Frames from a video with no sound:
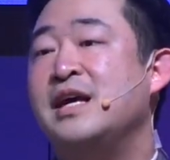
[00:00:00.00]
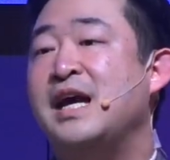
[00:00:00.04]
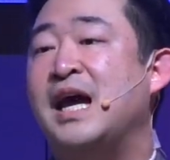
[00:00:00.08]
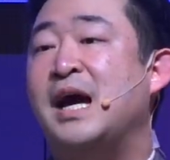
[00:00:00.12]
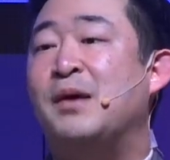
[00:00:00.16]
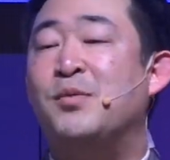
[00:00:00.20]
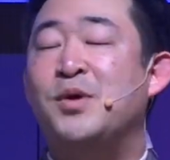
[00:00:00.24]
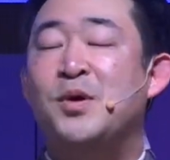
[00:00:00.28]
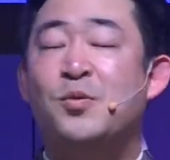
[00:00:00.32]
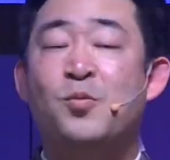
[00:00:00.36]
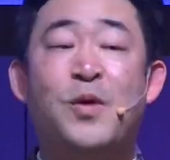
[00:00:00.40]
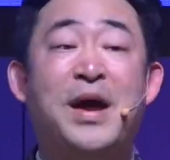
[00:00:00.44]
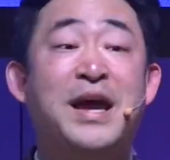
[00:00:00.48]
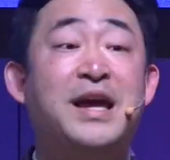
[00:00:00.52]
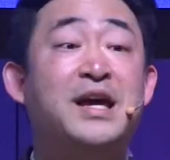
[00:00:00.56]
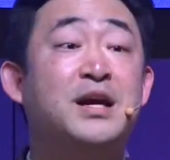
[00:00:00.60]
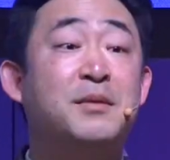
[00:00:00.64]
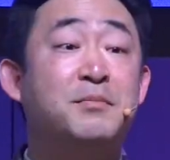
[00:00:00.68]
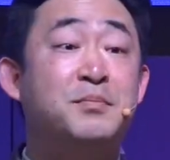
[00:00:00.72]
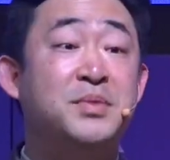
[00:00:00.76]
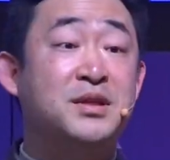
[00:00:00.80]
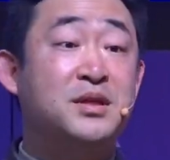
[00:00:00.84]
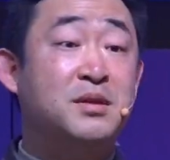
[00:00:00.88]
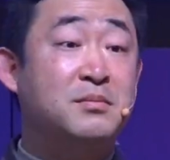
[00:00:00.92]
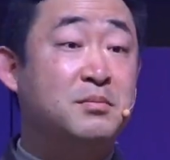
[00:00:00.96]
And we wake
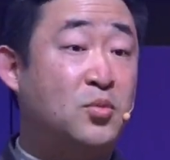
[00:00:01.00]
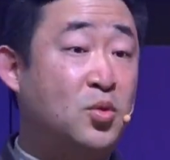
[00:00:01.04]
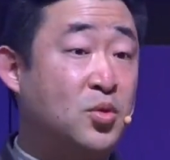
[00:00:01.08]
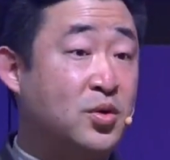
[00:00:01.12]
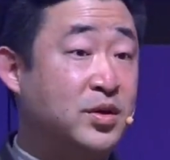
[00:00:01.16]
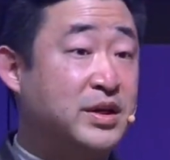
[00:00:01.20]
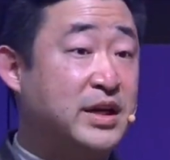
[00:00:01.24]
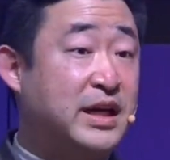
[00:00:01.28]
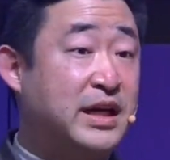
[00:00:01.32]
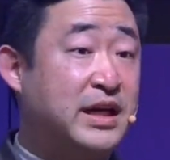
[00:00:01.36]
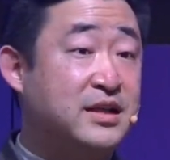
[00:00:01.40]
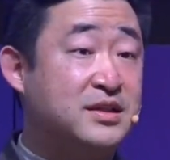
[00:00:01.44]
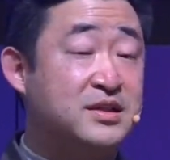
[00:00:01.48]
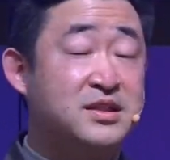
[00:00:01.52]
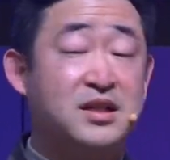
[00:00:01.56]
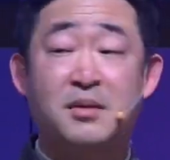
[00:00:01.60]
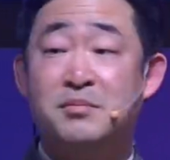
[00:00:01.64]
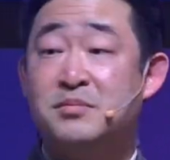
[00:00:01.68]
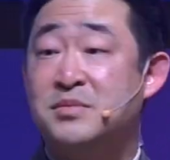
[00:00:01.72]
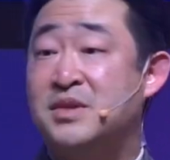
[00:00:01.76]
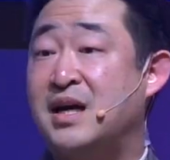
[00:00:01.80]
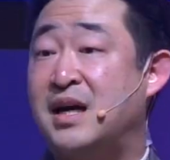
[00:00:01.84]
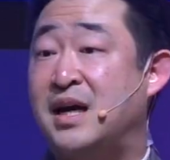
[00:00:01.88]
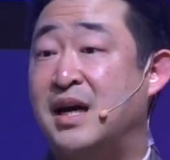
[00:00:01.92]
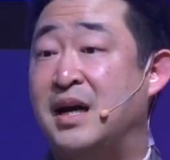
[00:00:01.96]
up in the morning
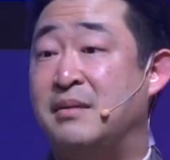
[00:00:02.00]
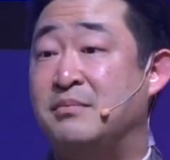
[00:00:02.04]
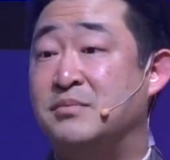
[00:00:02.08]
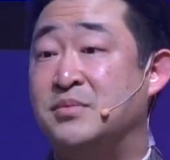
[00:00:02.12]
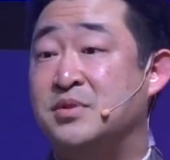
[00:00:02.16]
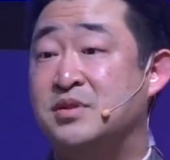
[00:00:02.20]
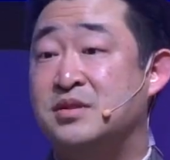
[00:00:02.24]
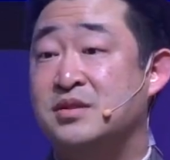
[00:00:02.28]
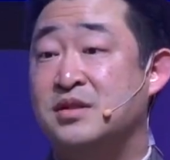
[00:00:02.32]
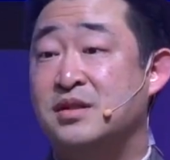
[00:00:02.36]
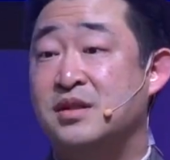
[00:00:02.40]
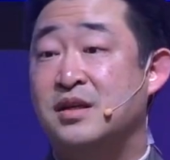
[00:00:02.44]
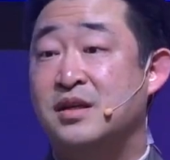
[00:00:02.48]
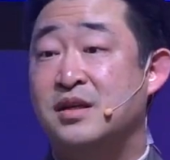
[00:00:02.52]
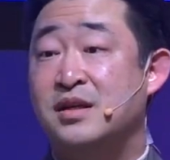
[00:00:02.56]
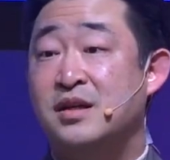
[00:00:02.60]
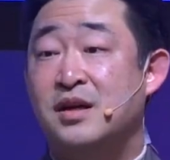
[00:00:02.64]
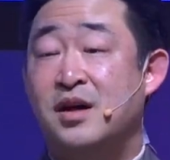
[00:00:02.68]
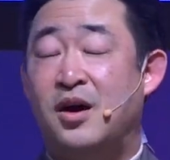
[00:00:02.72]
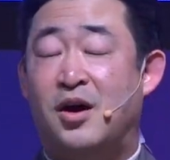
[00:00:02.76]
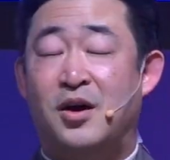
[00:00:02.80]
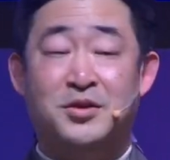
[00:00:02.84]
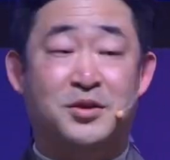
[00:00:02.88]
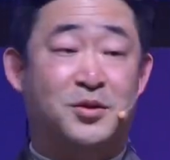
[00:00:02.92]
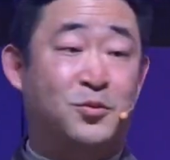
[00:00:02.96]
sometimes
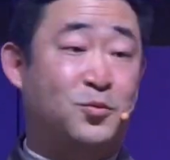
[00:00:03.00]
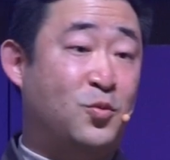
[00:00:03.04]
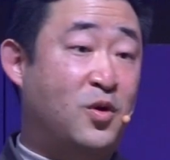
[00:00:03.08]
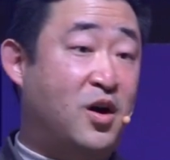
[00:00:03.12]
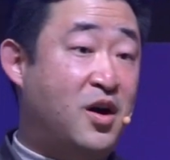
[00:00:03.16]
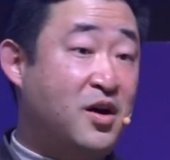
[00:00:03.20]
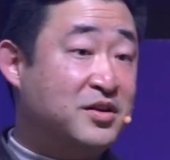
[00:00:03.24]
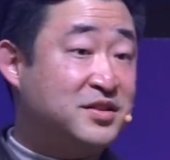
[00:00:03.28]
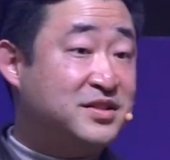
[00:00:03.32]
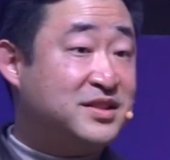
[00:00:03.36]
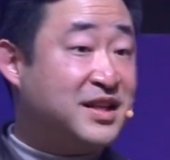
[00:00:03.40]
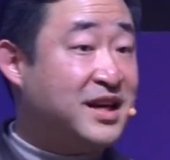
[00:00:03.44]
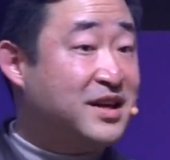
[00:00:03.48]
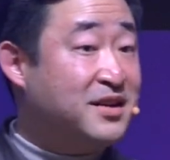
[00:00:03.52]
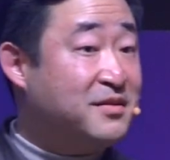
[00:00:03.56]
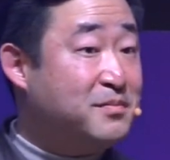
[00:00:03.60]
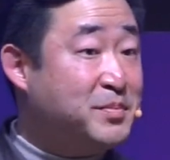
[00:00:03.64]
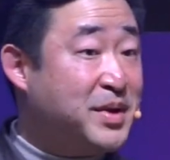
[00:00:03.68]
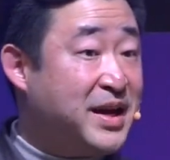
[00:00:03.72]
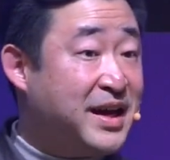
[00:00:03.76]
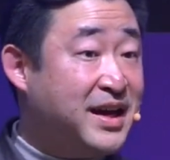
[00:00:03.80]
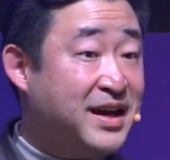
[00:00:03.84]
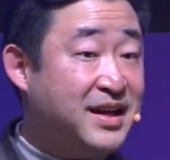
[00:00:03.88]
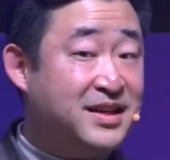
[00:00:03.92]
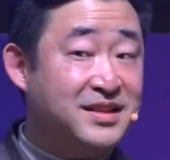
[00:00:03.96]
on the wrong side of
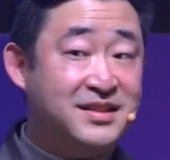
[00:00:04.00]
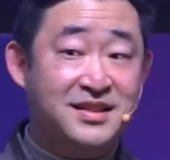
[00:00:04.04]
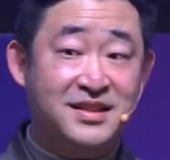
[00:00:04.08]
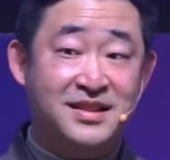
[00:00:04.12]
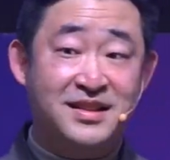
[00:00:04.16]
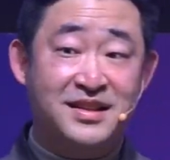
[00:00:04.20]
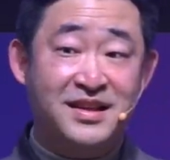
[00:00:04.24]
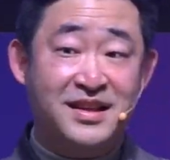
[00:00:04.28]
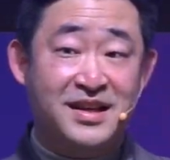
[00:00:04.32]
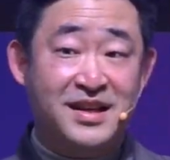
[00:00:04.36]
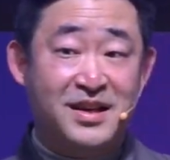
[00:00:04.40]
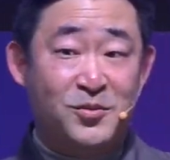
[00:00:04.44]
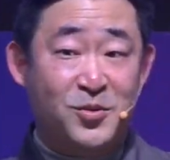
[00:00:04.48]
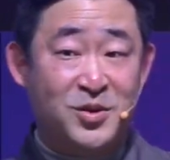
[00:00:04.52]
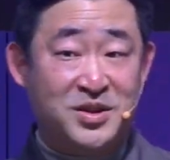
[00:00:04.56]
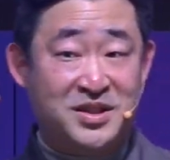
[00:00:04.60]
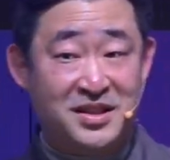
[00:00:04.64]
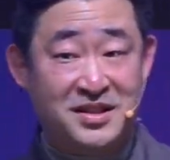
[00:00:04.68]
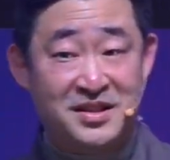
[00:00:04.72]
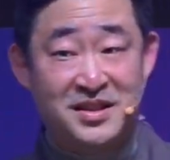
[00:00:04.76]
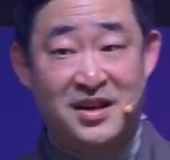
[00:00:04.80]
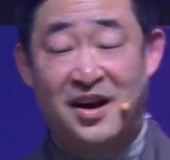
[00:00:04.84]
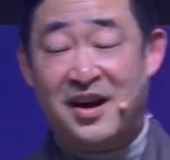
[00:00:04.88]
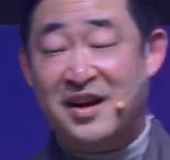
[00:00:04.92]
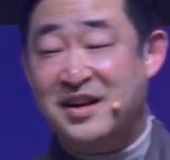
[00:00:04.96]
bed with
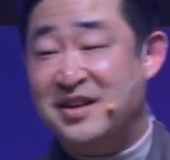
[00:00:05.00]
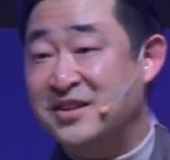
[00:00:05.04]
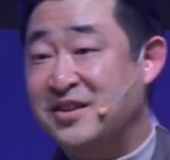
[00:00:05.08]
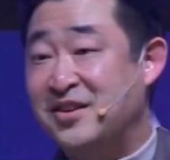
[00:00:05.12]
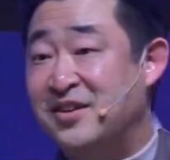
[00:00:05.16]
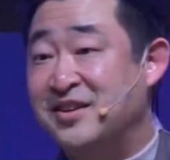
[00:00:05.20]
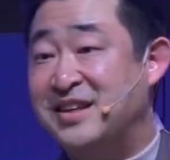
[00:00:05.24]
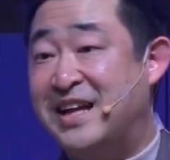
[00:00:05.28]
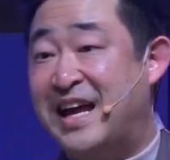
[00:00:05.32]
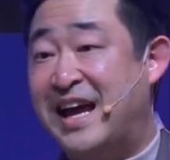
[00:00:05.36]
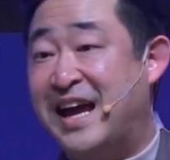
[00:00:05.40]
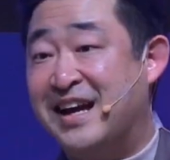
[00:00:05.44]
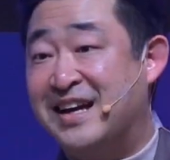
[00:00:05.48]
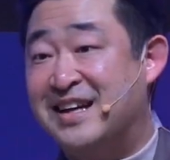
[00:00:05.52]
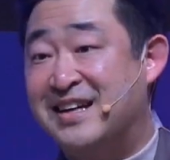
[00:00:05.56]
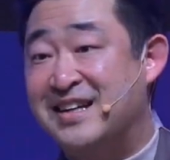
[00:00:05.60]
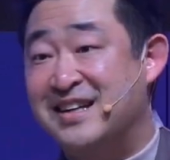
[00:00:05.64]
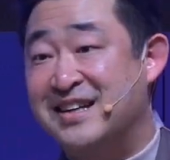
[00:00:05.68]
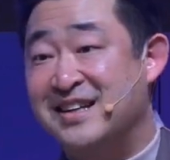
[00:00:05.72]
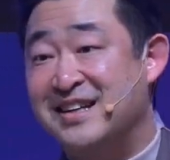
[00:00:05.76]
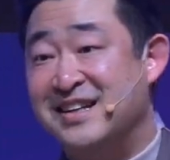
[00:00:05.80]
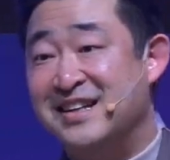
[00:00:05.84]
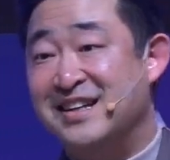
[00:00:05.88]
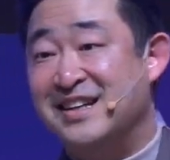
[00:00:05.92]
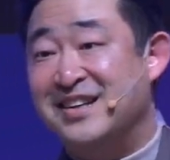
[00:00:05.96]
the knot in our neck,
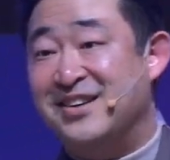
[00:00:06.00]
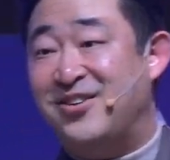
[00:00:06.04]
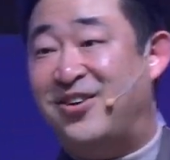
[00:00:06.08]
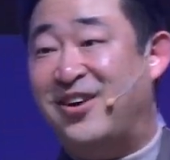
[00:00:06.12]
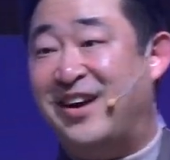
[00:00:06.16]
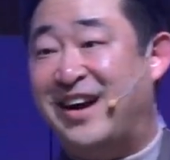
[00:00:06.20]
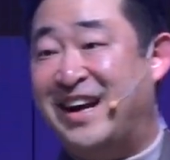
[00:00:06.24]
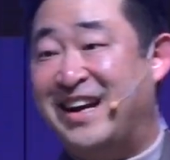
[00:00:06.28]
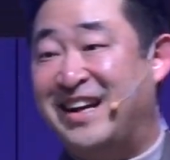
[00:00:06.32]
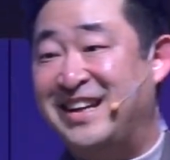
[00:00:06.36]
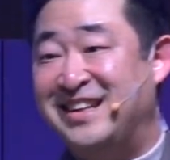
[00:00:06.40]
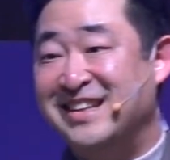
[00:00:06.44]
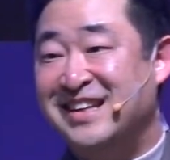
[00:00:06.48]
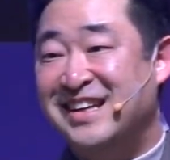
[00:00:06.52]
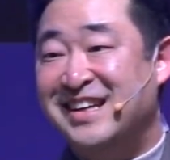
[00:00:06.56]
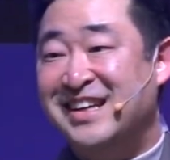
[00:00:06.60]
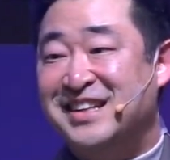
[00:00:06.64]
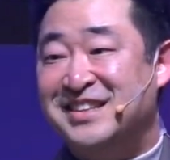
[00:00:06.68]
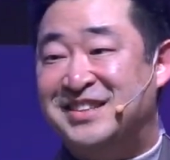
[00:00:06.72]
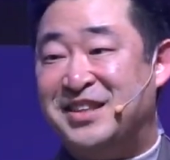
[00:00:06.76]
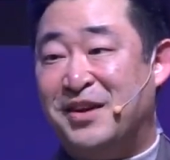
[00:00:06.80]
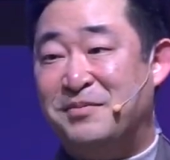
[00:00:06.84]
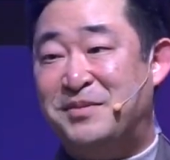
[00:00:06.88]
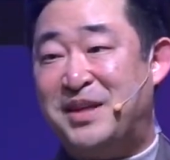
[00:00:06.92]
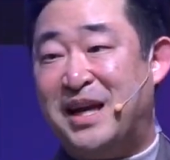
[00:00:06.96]
right?
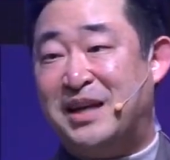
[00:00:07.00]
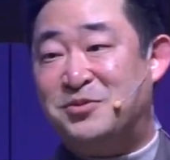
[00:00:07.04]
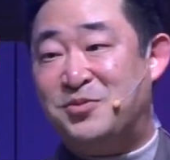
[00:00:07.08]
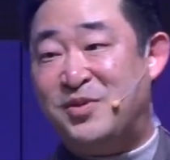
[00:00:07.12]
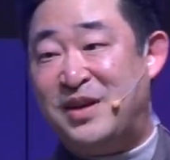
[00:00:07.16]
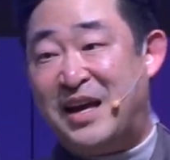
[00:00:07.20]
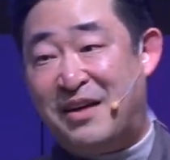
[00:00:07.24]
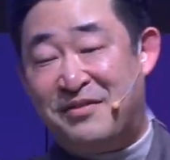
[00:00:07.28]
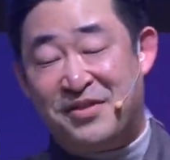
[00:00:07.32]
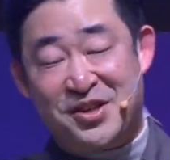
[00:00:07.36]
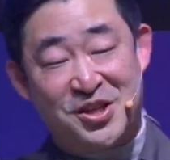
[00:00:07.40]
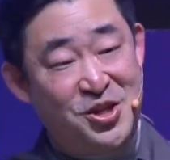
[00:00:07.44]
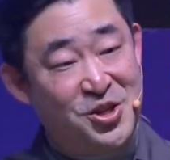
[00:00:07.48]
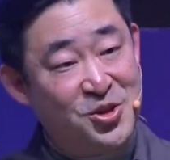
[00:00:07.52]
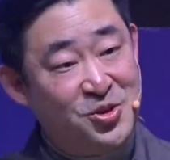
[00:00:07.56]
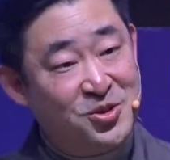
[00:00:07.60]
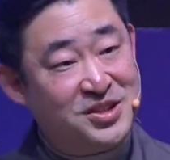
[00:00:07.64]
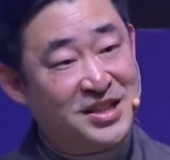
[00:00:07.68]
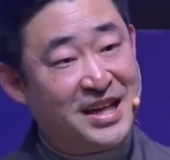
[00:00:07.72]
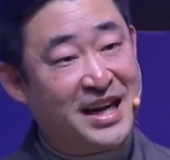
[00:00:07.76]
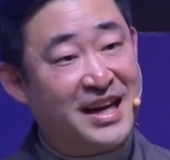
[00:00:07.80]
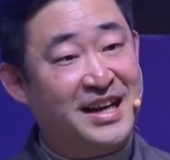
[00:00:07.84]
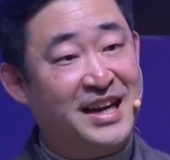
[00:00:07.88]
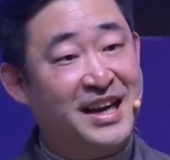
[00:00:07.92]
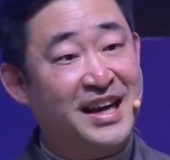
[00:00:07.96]
Sometimes we have a
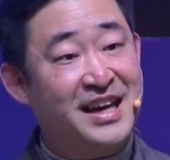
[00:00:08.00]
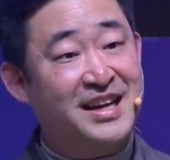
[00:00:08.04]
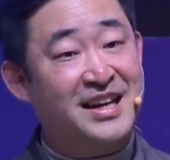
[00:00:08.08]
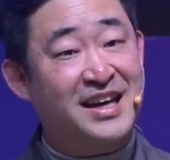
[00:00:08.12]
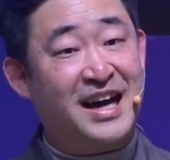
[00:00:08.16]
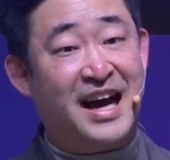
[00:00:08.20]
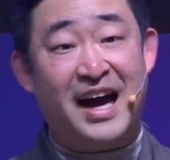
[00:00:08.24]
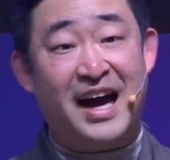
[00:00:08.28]
huge headache.